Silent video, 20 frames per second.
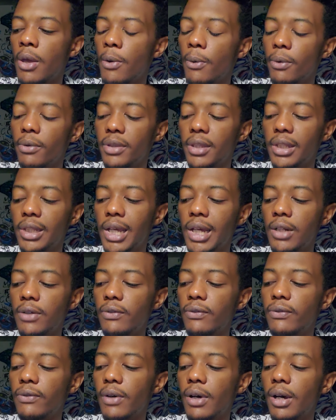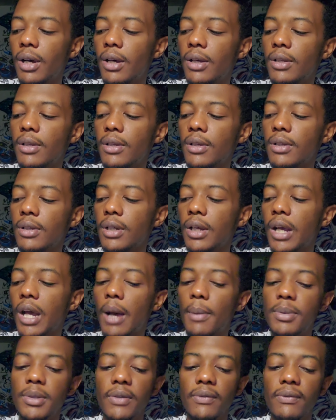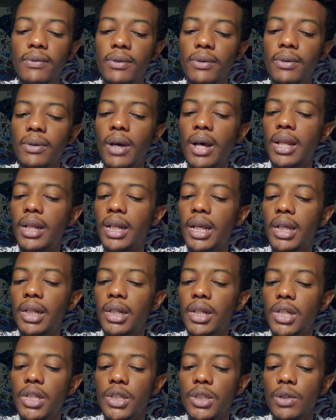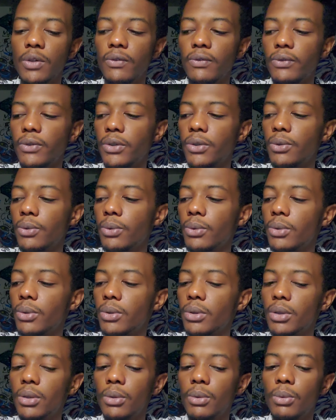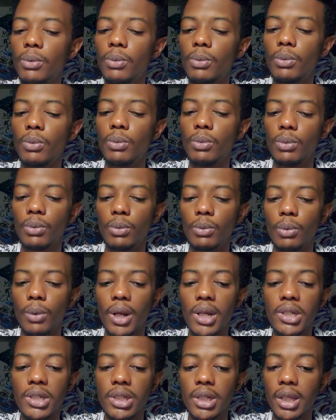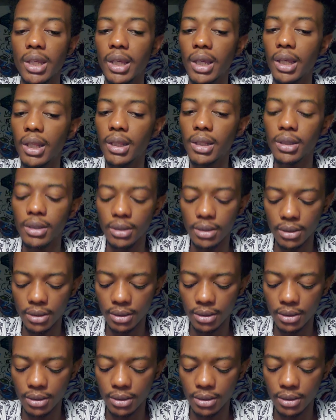With the Knight of Cups, I feel an energy of you rushing in